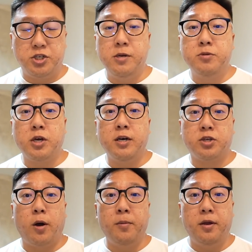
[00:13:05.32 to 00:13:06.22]
Chimchar's
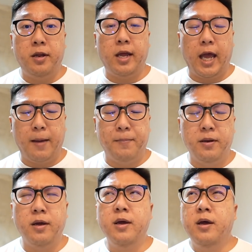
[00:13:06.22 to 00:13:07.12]
Community Day
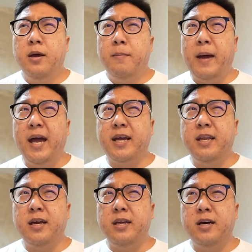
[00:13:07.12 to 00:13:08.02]
happened back
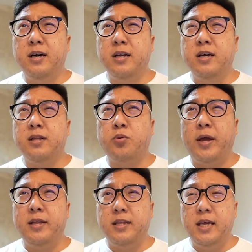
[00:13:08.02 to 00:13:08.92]
in the year
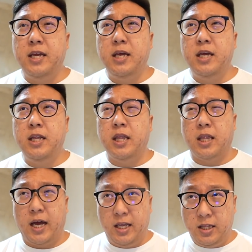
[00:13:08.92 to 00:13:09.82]

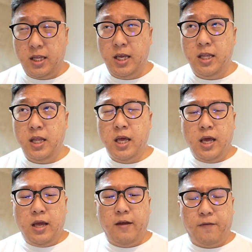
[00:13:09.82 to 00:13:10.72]
2019,
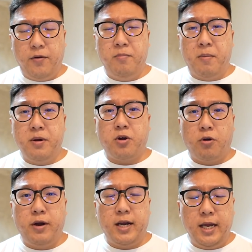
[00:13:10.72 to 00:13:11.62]
if I remember
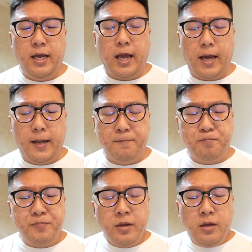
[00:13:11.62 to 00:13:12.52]
correctly, and
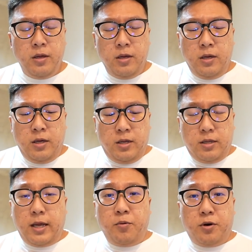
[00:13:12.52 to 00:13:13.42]

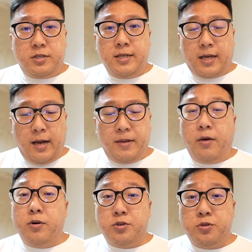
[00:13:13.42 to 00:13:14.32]
that was the time that
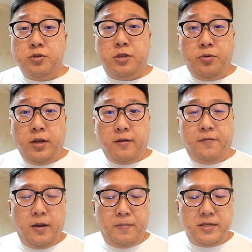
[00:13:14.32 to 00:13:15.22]
I was also still in the
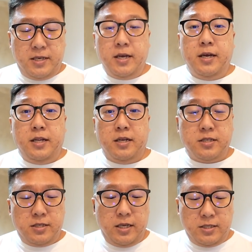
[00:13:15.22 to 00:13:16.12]
Philippines here
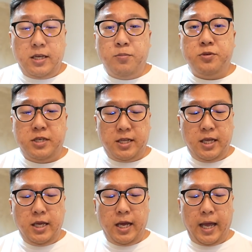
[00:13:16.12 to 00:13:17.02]
in Cebu
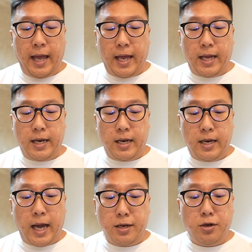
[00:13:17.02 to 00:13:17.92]
City,
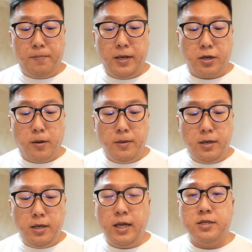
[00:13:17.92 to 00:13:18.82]
and I did not play the
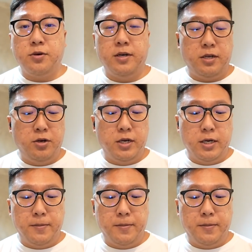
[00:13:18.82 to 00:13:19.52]
Community Day, so I did not